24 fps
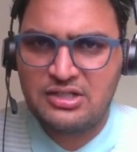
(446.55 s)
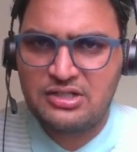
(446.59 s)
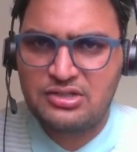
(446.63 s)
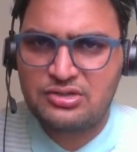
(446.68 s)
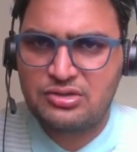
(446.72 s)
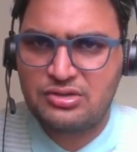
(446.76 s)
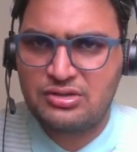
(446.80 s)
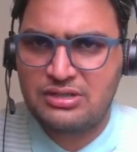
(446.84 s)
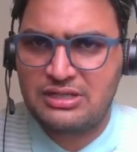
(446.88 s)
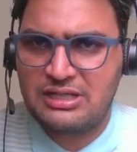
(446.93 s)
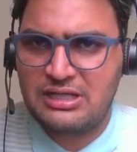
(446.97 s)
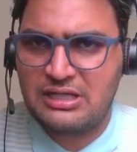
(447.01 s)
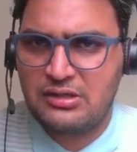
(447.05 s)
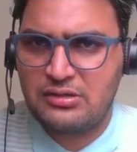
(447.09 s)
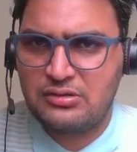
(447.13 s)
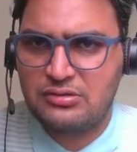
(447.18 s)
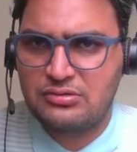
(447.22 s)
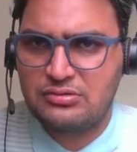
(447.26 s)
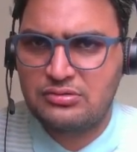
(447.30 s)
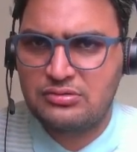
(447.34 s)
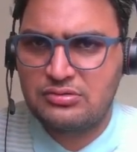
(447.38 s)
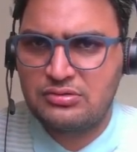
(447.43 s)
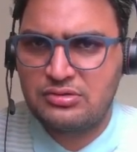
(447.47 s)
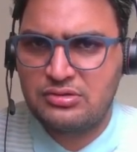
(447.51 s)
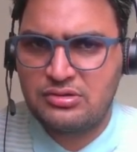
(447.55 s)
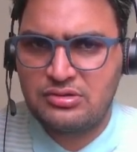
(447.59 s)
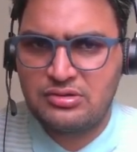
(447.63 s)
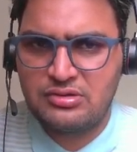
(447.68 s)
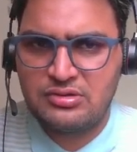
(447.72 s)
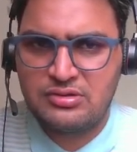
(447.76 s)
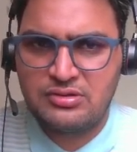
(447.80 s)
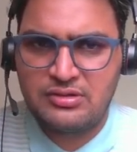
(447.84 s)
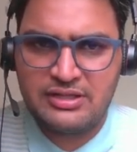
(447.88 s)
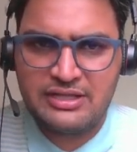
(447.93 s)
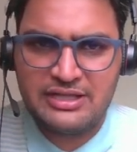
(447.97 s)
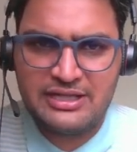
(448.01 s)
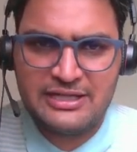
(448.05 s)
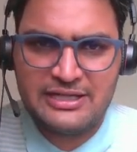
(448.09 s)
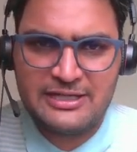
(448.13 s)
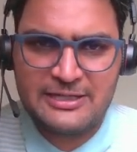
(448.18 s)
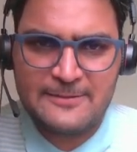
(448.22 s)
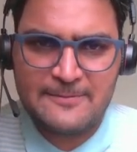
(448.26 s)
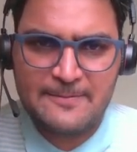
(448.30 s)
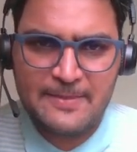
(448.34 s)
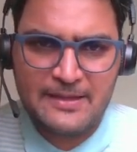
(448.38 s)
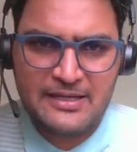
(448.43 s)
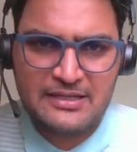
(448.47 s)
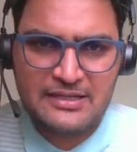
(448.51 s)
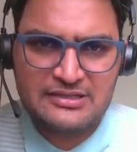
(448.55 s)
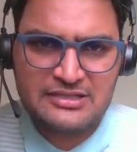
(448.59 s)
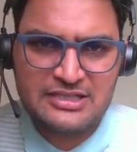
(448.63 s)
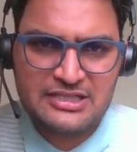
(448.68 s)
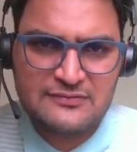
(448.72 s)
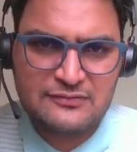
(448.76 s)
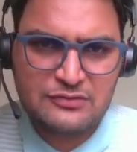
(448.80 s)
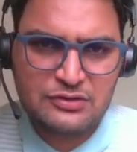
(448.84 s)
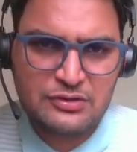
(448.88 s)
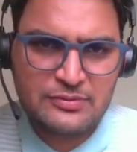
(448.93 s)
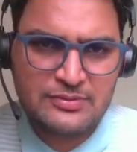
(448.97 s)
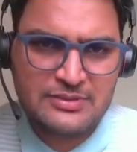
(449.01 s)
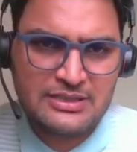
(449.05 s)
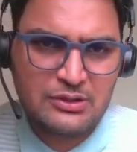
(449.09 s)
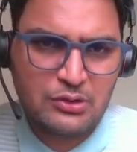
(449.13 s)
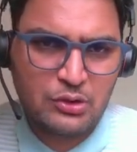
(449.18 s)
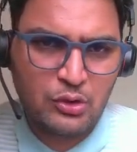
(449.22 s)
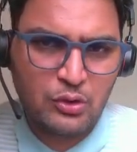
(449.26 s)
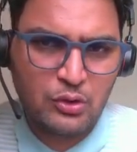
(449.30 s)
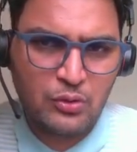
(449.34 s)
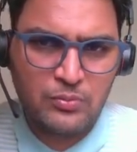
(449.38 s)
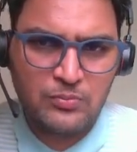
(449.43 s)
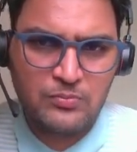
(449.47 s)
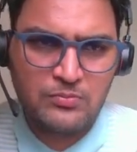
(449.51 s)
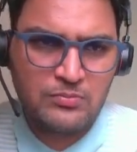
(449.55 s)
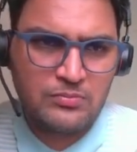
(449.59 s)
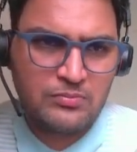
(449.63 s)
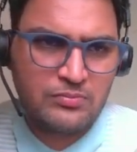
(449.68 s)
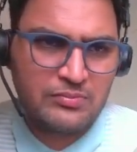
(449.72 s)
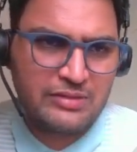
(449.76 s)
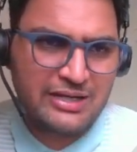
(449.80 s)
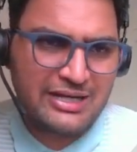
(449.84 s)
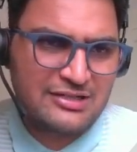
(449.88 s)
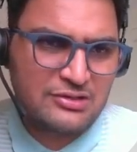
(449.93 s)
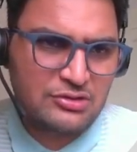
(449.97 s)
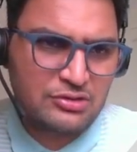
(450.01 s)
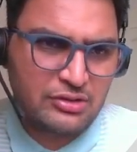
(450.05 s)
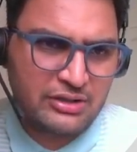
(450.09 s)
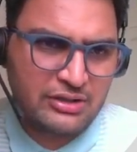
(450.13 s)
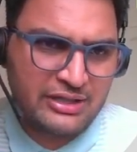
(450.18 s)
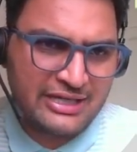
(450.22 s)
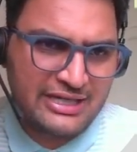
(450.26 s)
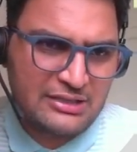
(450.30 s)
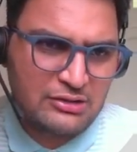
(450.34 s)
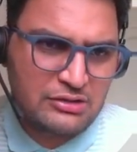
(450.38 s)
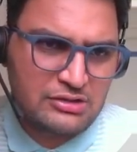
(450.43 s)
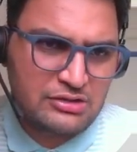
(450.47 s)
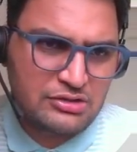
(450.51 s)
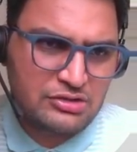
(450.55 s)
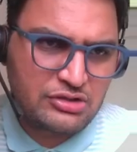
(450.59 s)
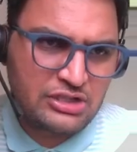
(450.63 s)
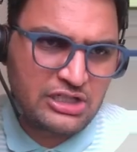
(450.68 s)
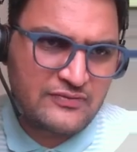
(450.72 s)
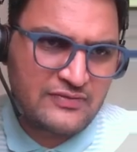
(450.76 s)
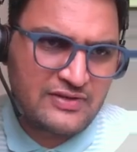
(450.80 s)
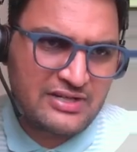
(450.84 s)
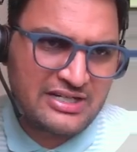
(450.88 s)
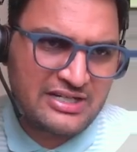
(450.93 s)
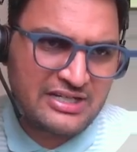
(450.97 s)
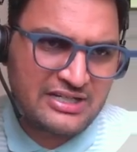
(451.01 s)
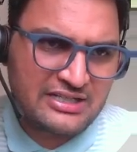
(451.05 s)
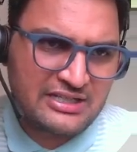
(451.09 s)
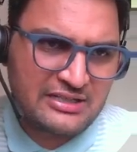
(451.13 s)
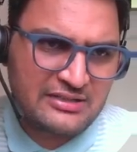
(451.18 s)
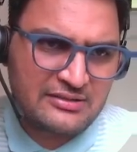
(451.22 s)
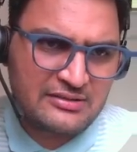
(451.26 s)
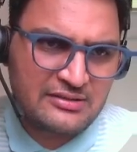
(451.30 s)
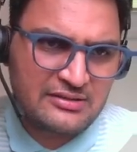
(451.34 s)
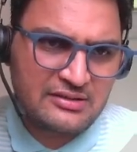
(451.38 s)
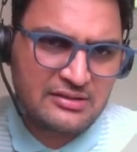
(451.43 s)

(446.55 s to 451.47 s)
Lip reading: So now here this would be O, right? So here also it will return.